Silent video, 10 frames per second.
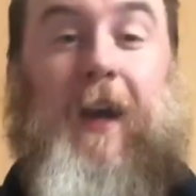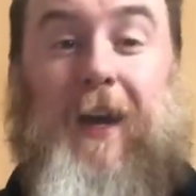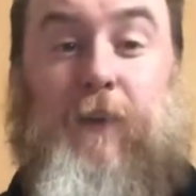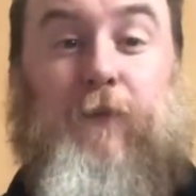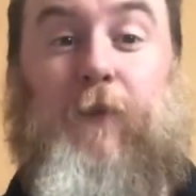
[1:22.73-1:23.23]

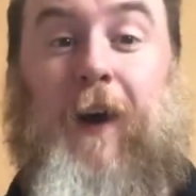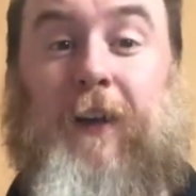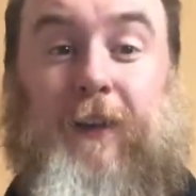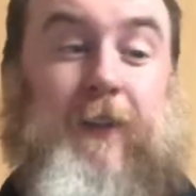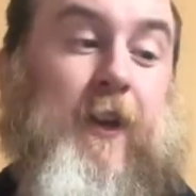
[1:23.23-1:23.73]
And it
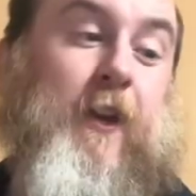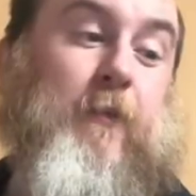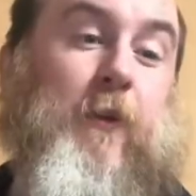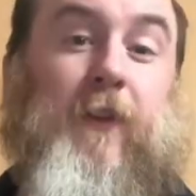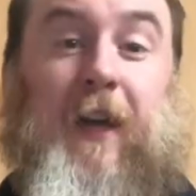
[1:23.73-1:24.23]
finally
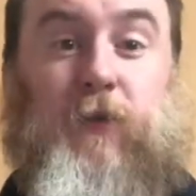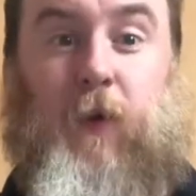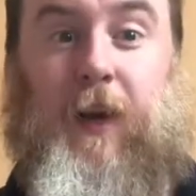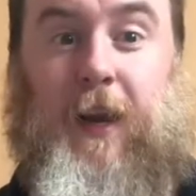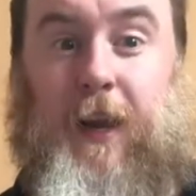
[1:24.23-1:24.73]
came. That's
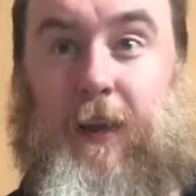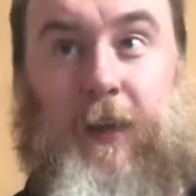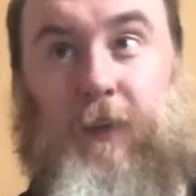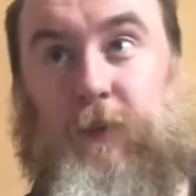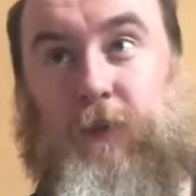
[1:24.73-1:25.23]
why
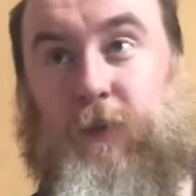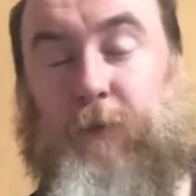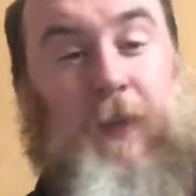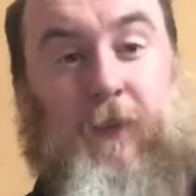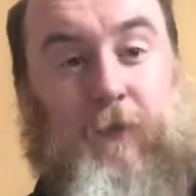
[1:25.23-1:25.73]
it's
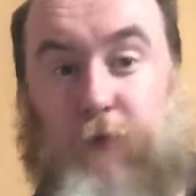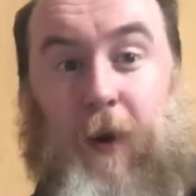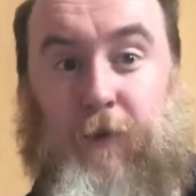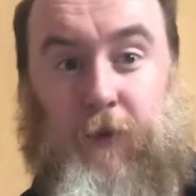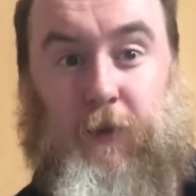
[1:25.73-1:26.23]
been
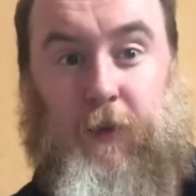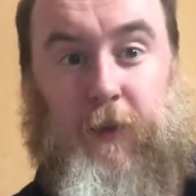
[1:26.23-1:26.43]
forever